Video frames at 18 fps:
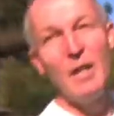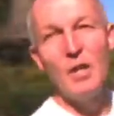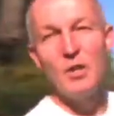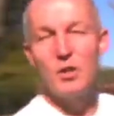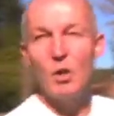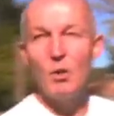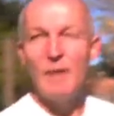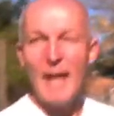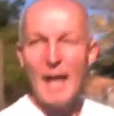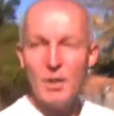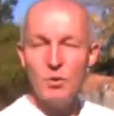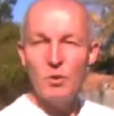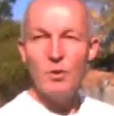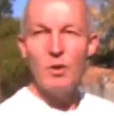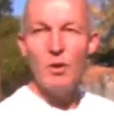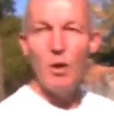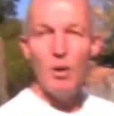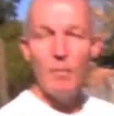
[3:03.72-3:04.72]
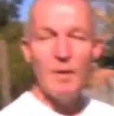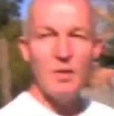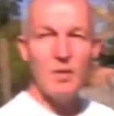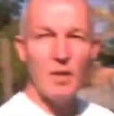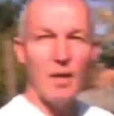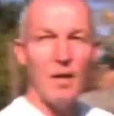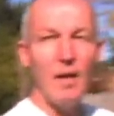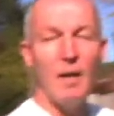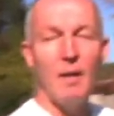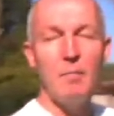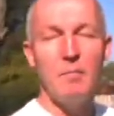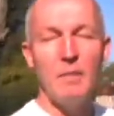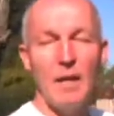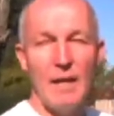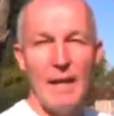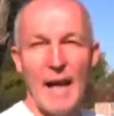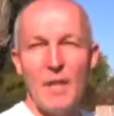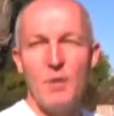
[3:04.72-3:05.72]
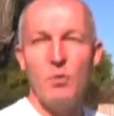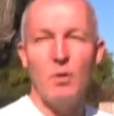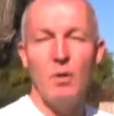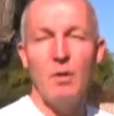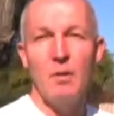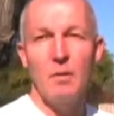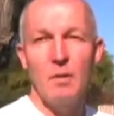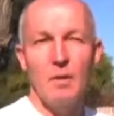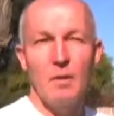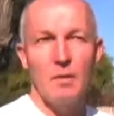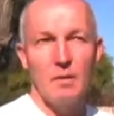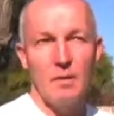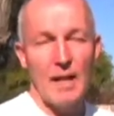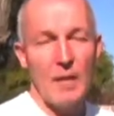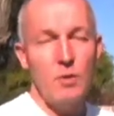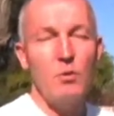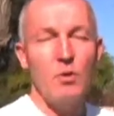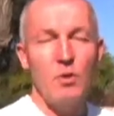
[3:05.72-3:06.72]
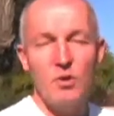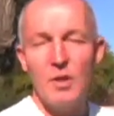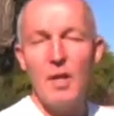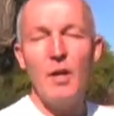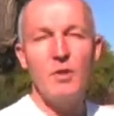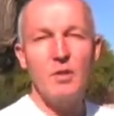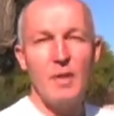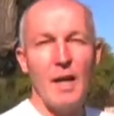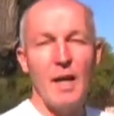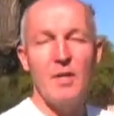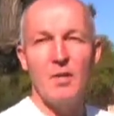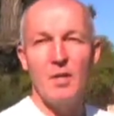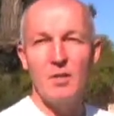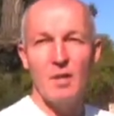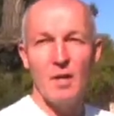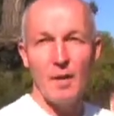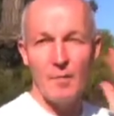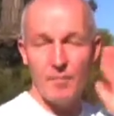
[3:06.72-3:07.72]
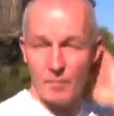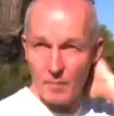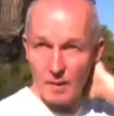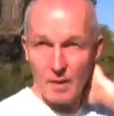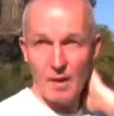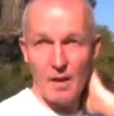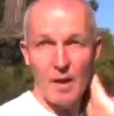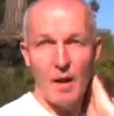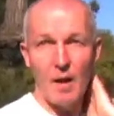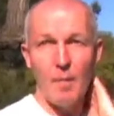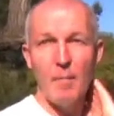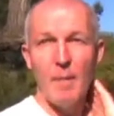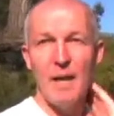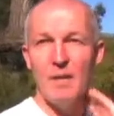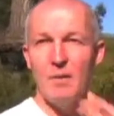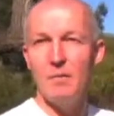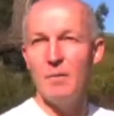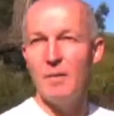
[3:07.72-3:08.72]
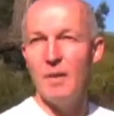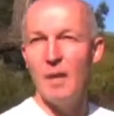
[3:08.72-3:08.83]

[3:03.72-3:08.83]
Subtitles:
So natural comb is a natural cell size is a mite.